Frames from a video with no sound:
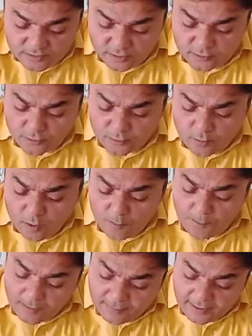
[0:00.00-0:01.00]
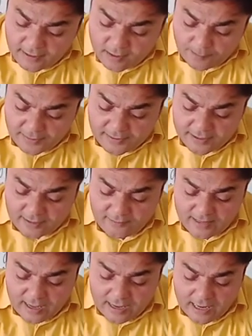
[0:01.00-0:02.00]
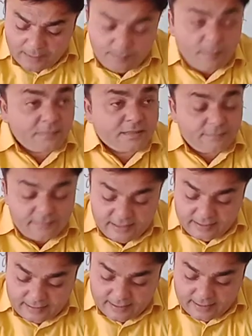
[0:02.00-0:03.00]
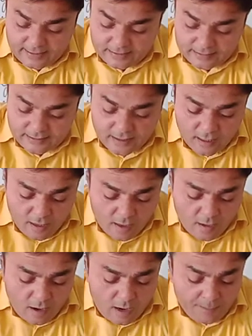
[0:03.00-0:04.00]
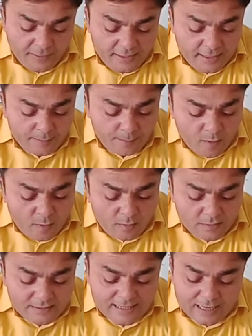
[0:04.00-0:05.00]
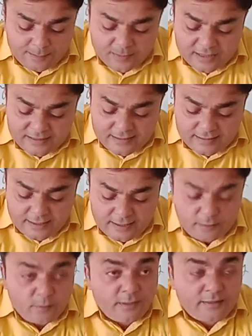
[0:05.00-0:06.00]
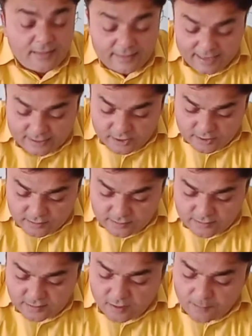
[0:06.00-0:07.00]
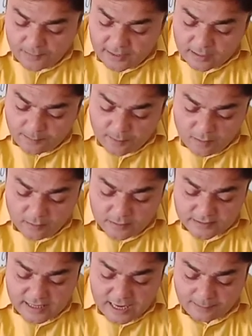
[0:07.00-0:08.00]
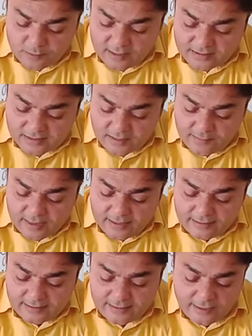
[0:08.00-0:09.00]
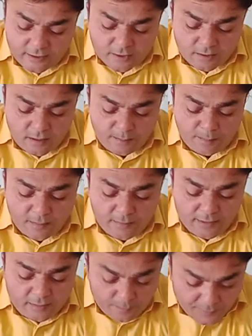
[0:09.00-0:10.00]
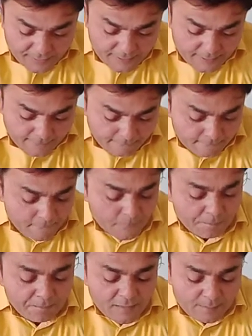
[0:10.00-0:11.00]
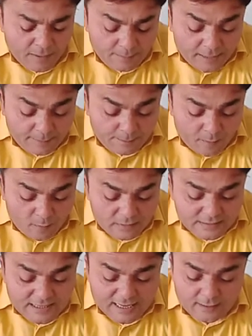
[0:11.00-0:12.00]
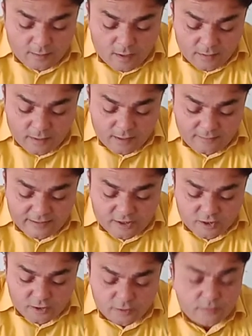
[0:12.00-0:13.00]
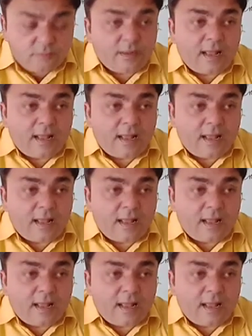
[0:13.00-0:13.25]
to know public opinion with the help of some details. Opinion polls are presented during the elections. Opinion polls help to estimate the direction of public opinion. Public polls are not always true